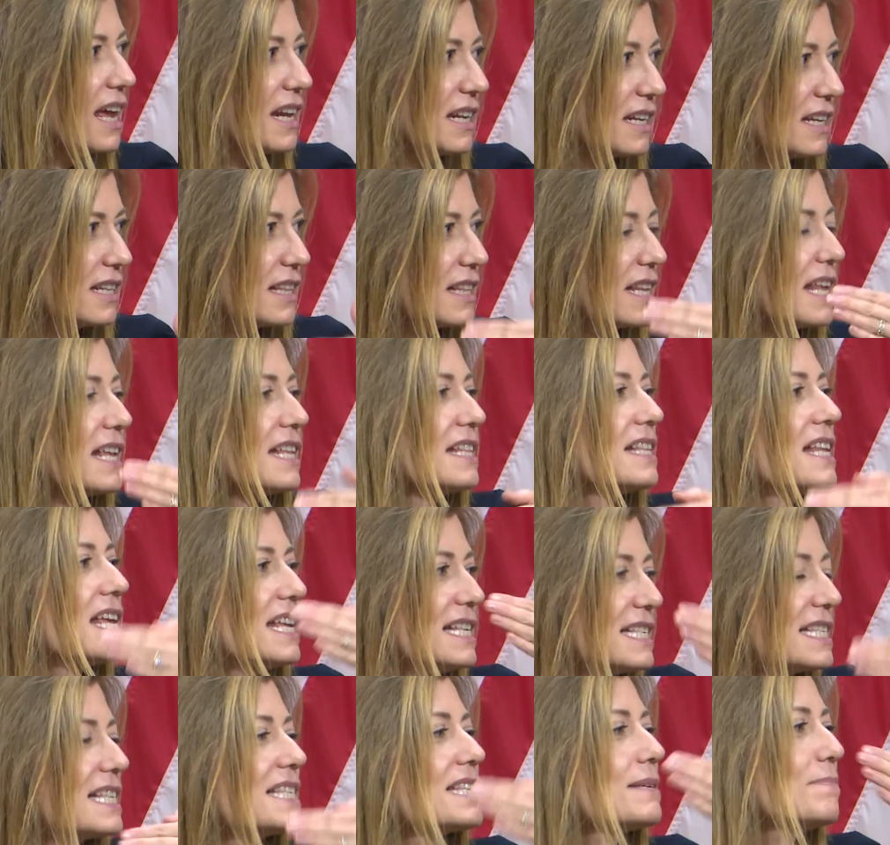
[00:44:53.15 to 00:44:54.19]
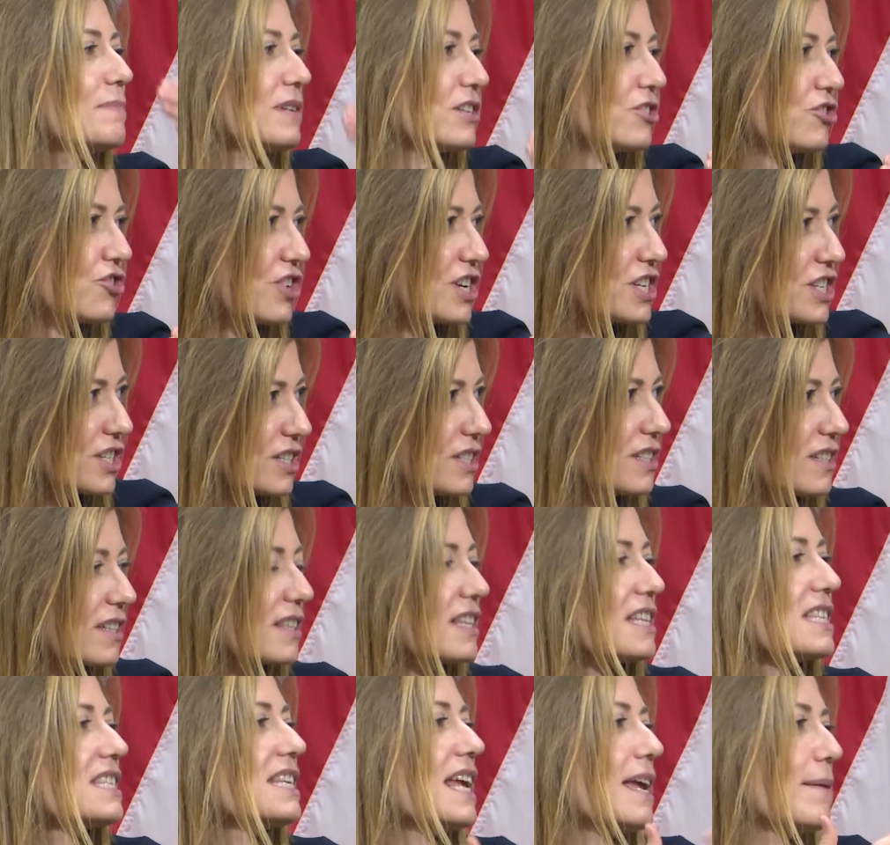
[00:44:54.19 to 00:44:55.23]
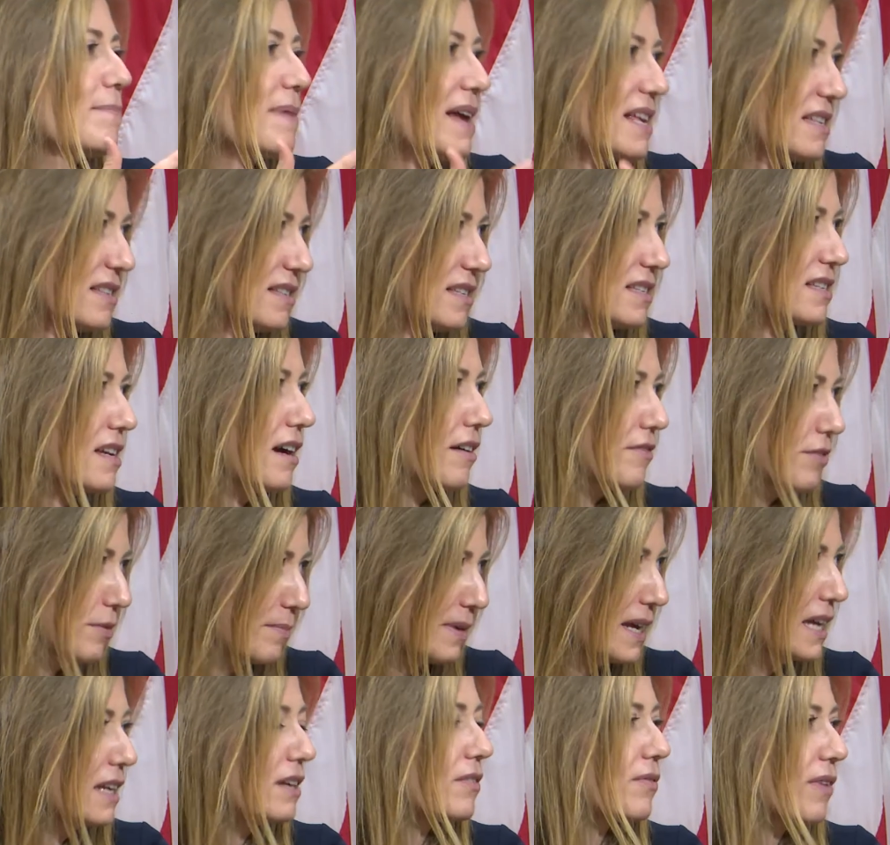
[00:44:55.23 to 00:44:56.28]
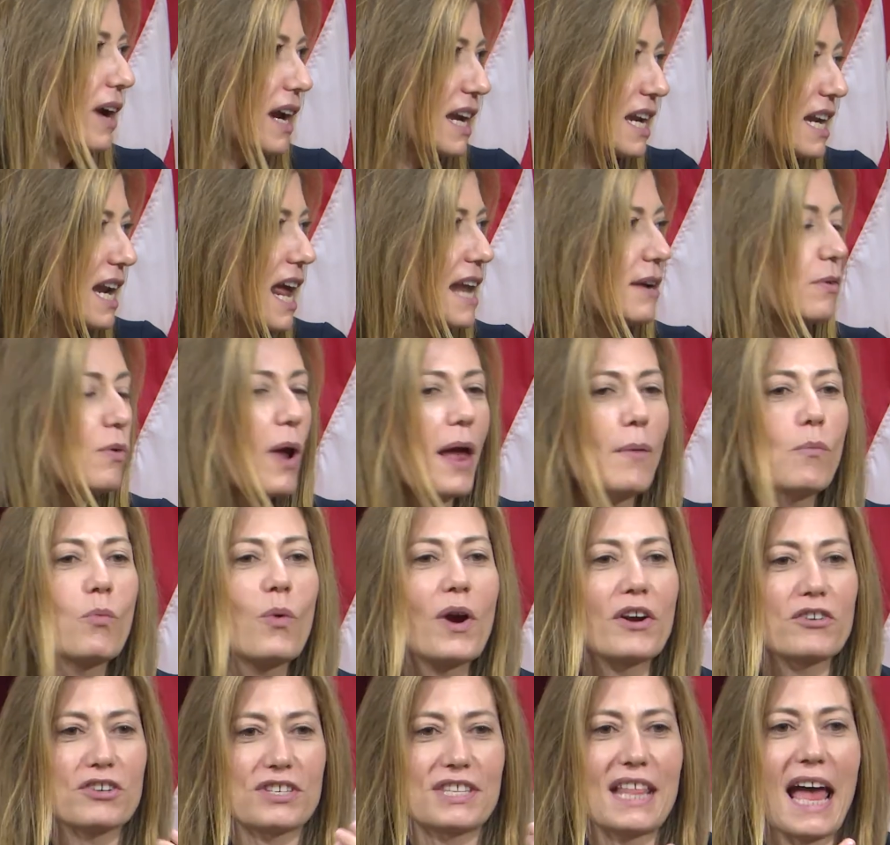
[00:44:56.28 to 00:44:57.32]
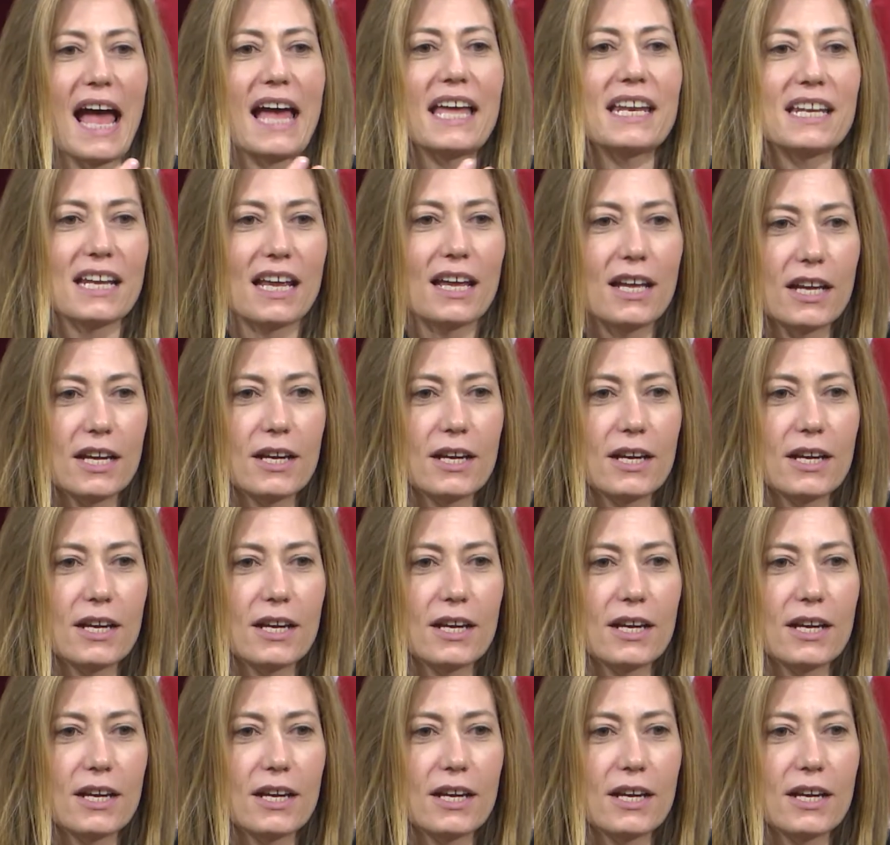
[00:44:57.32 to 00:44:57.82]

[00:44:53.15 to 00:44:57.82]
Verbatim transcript: And in, is this administration the same as this government, right? Mm. And, and where's that?